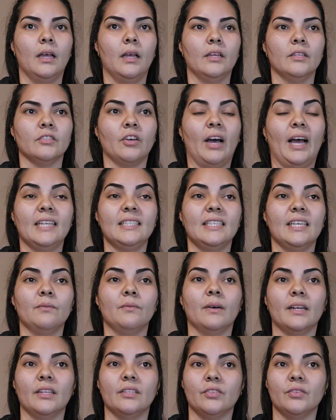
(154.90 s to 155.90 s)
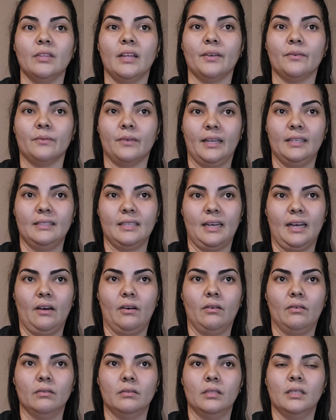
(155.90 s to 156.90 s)
So I did wanted to like write
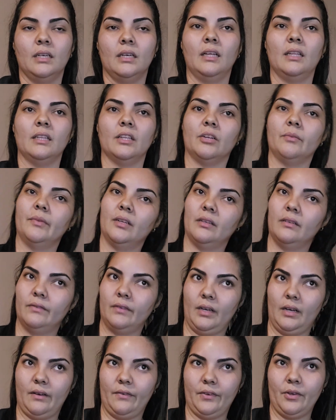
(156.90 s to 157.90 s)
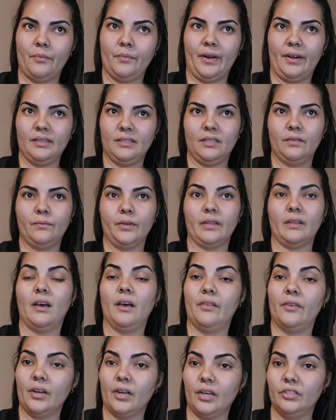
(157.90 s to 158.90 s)
down a little bit of comparison with
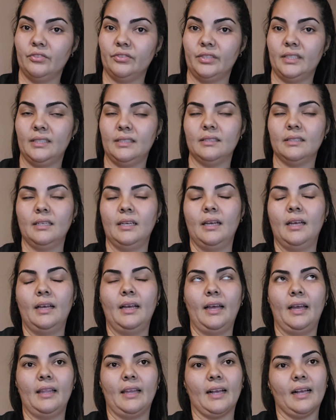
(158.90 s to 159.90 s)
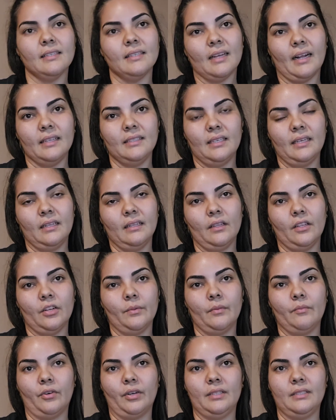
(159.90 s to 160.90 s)
other countries. And like I said, I did a little
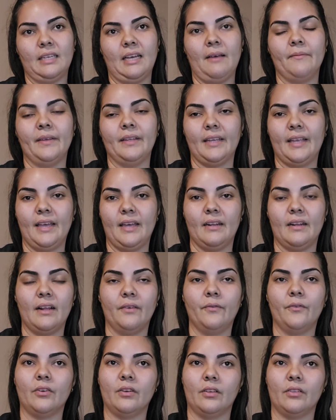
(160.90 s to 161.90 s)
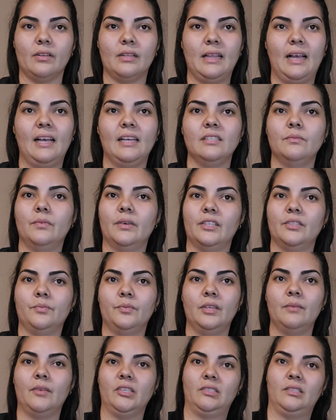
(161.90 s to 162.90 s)
bit more in depth in Canada for another class, but it's
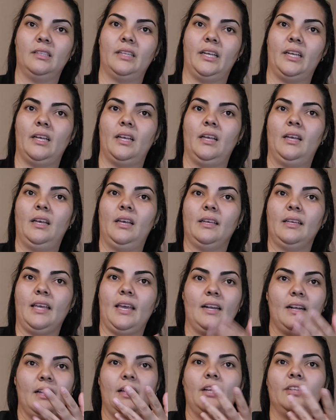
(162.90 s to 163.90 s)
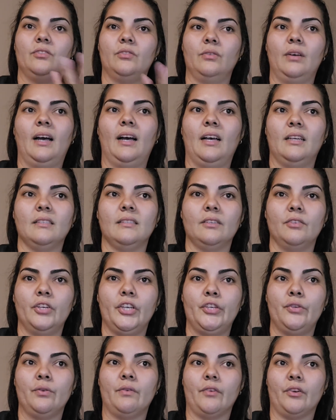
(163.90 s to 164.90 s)
pretty much that Canada do has
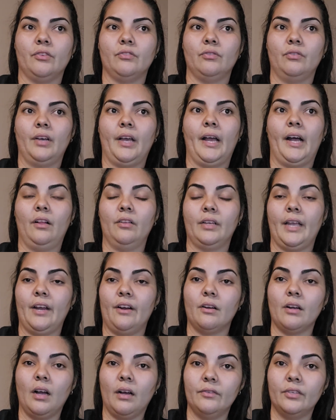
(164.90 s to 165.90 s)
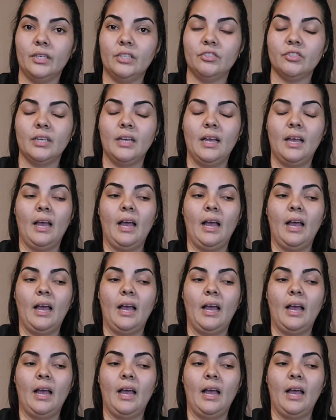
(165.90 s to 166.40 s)
universal healthcare coverage.